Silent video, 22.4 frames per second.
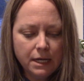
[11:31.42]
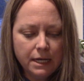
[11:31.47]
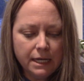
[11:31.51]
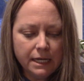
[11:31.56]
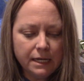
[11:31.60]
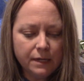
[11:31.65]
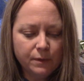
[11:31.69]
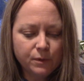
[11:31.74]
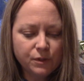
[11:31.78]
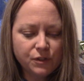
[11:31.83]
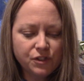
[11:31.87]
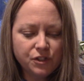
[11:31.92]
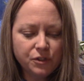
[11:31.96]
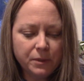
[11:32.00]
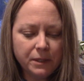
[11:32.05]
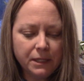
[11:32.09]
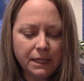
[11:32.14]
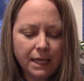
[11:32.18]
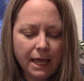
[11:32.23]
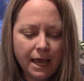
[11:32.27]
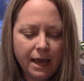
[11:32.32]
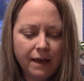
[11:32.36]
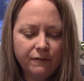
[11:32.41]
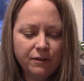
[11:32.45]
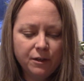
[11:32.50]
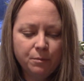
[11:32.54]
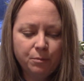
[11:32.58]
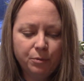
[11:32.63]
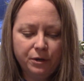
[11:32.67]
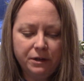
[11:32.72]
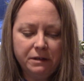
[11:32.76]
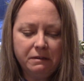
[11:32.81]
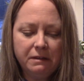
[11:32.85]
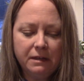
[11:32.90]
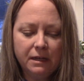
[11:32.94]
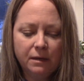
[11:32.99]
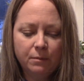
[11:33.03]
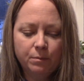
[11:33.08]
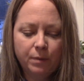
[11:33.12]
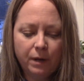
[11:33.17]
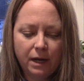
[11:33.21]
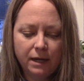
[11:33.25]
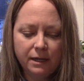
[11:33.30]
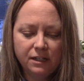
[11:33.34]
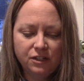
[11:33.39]
He was doing the heavy breathing and
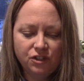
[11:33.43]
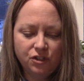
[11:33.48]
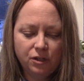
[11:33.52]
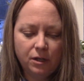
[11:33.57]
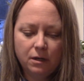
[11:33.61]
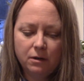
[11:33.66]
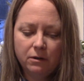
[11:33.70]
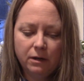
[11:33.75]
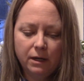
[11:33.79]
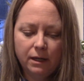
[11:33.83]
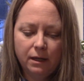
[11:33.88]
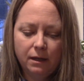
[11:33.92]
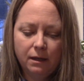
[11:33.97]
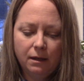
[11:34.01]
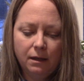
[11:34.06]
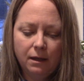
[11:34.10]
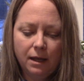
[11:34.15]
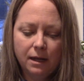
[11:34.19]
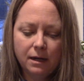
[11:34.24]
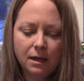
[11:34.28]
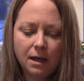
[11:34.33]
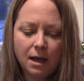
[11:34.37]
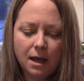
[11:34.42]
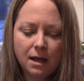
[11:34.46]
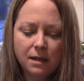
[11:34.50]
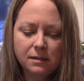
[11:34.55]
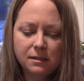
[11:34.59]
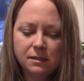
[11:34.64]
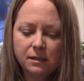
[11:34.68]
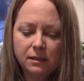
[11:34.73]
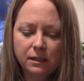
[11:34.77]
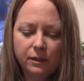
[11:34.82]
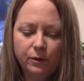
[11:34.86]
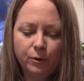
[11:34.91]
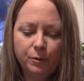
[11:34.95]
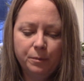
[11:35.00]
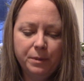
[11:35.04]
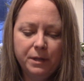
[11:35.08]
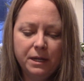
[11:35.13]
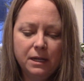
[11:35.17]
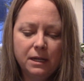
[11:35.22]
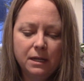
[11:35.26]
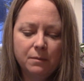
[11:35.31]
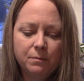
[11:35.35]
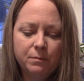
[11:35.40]
body shuddering and constantly
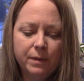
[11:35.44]
repeating,